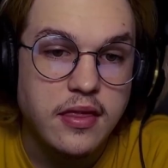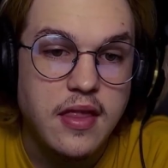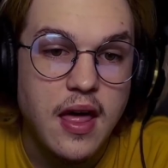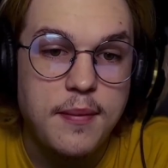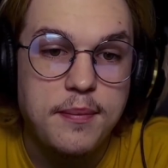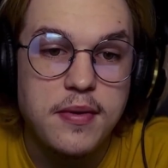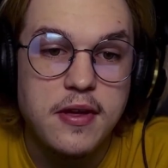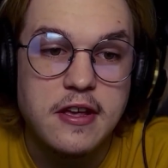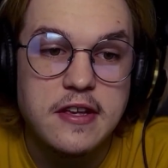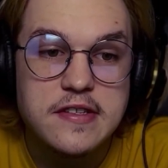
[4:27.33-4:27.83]

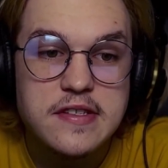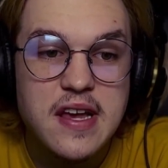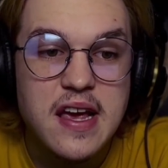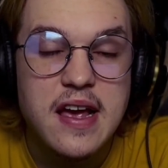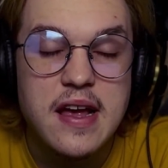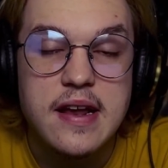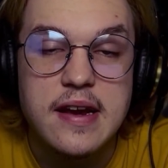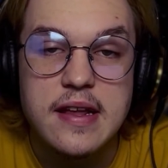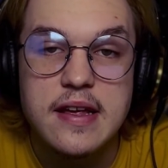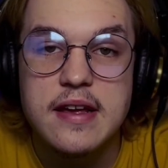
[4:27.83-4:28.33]
That being
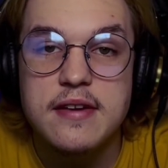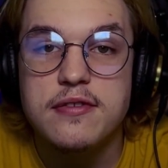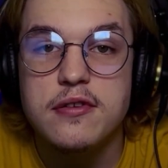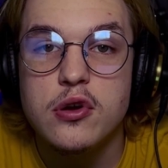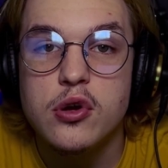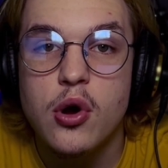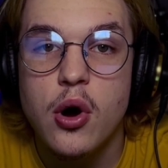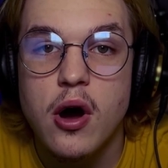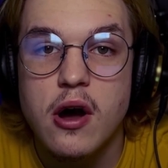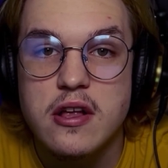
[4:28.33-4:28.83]
said, if you
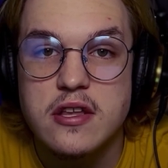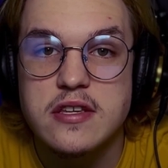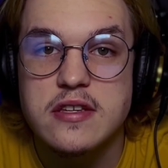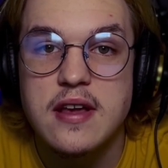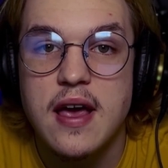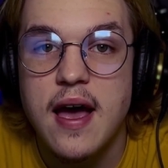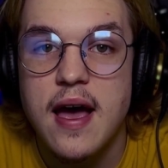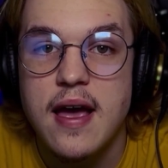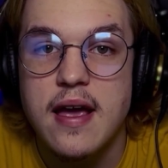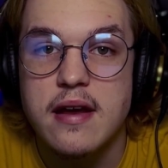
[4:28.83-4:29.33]
go
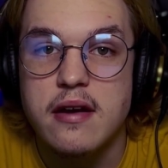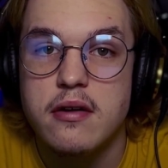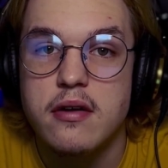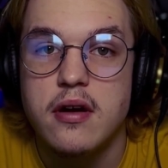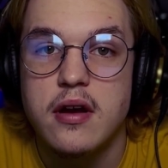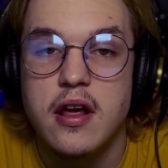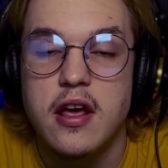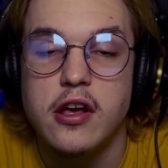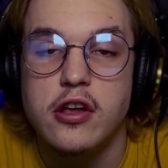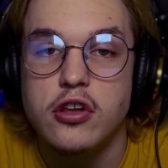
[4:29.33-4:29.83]
outside
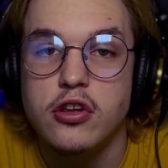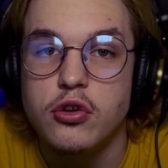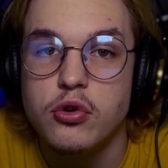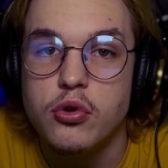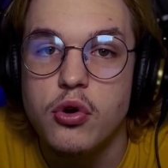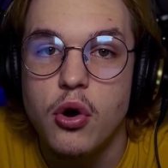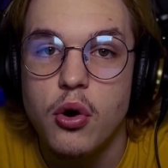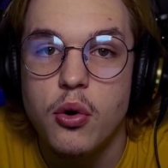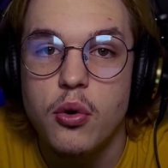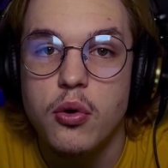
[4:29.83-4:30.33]
and you
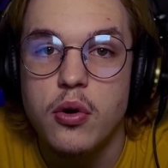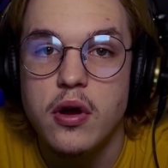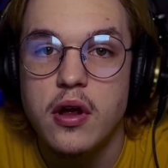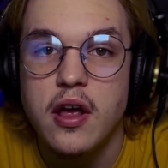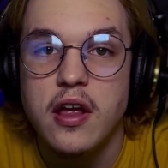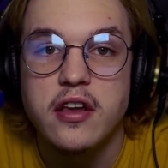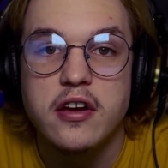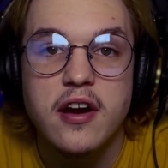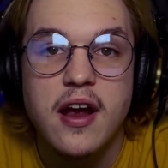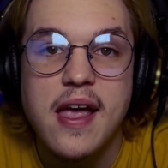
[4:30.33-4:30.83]
go
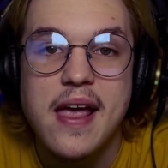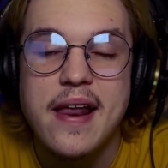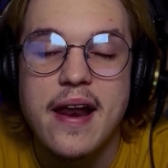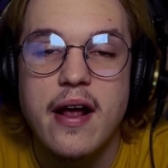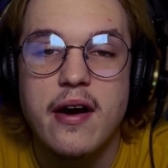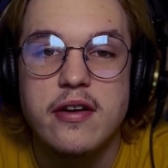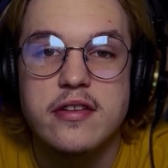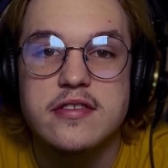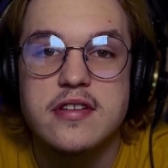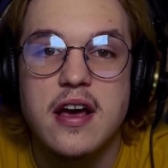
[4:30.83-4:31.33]
and you're hanging
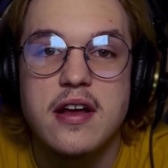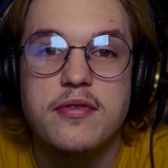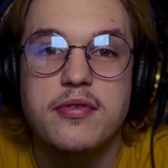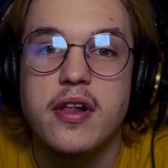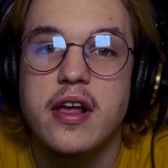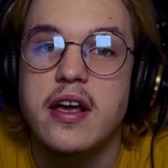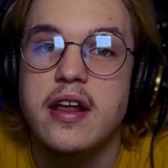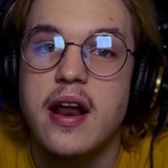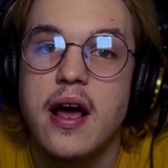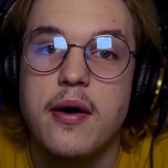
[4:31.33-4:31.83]
out outside for
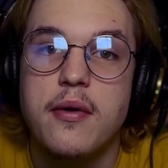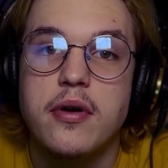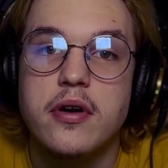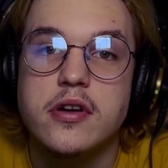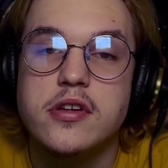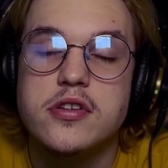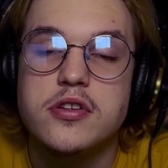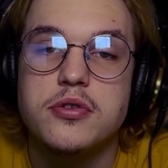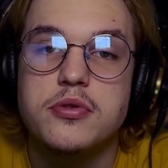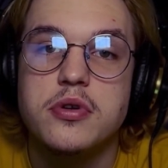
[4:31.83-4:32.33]
like an hour or
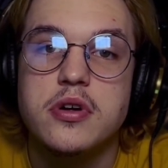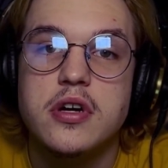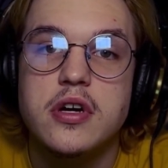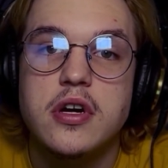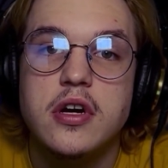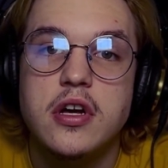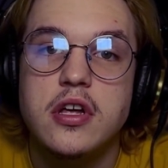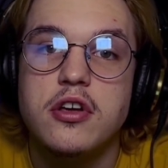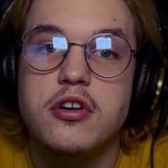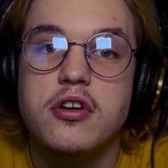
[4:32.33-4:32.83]
two,
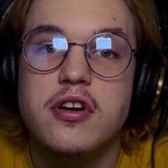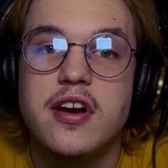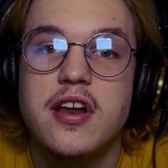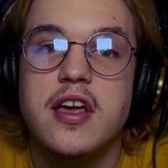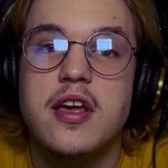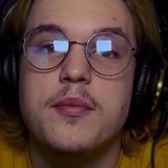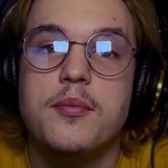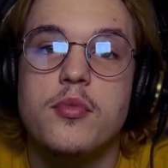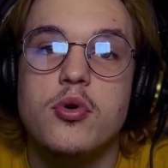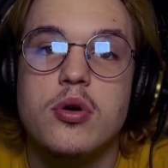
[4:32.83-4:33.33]
you're going to
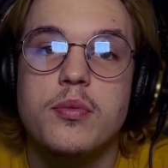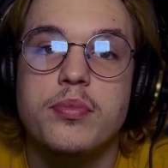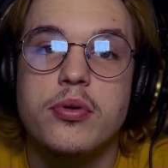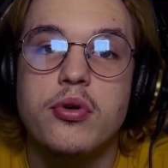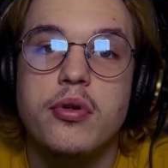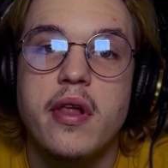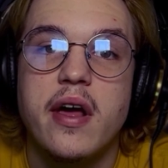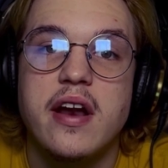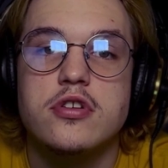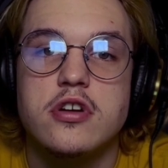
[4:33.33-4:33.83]
get more
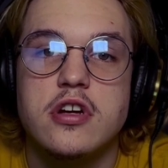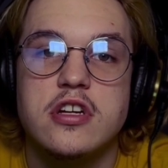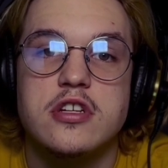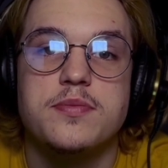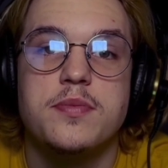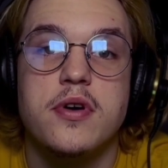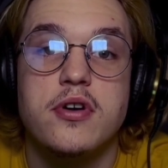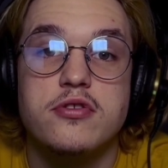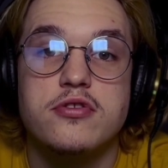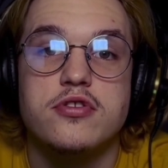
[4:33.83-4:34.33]
blue light
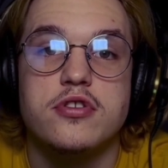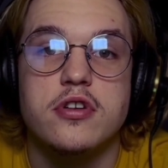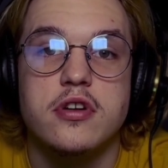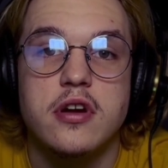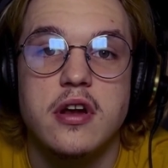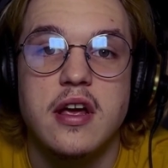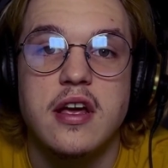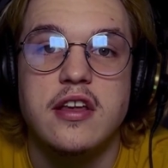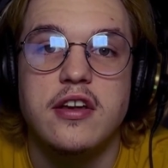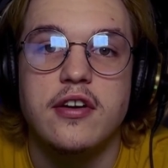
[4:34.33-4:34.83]

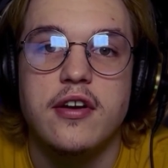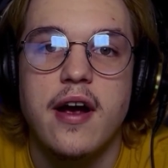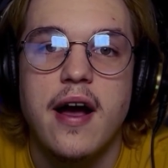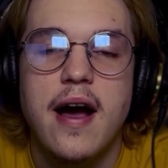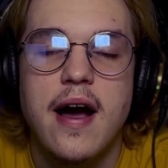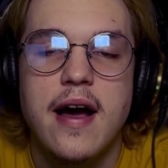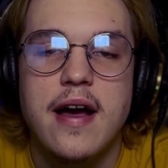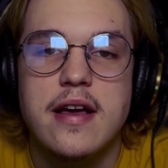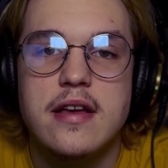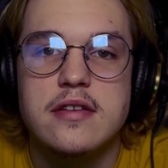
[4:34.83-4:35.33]
exposure in your
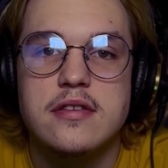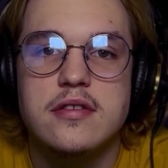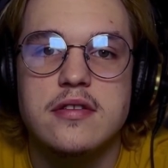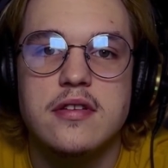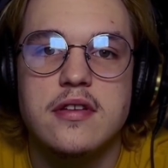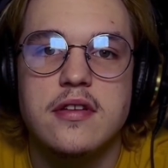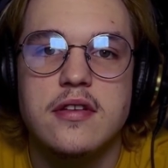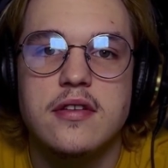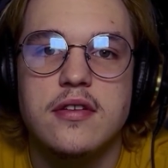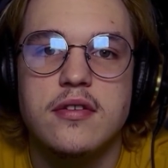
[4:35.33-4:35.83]

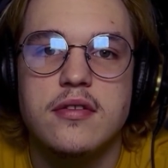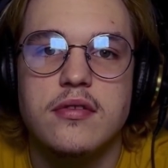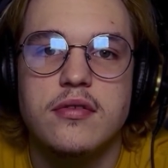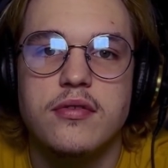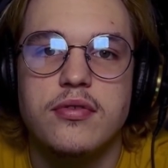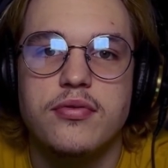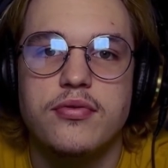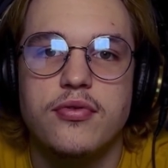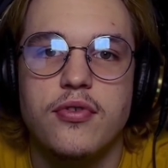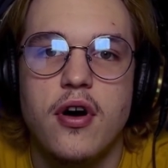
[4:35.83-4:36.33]
eyes
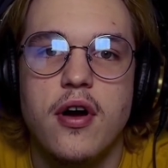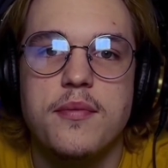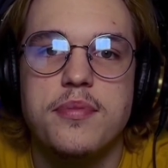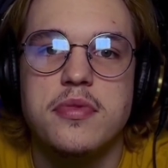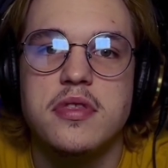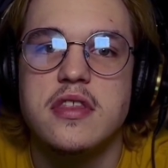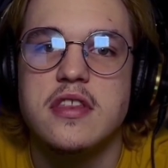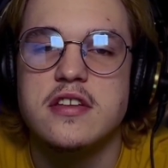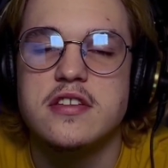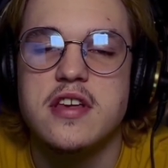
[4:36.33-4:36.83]

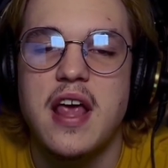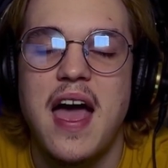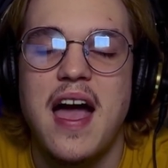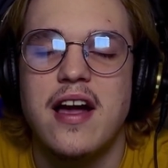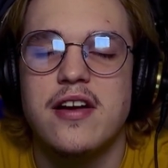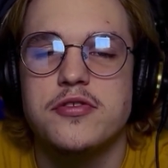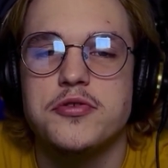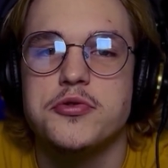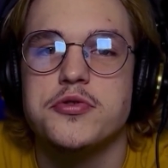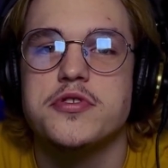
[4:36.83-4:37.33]
from this
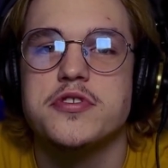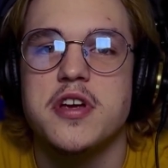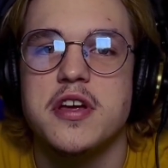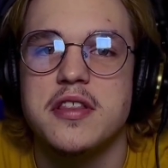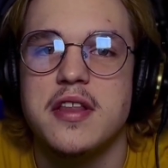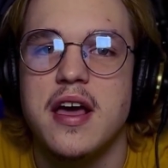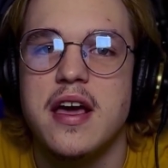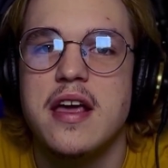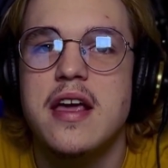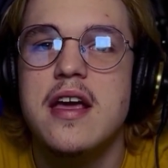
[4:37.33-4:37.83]
actual
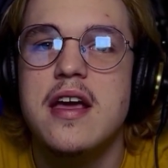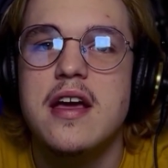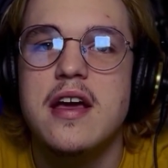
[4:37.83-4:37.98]
sunlight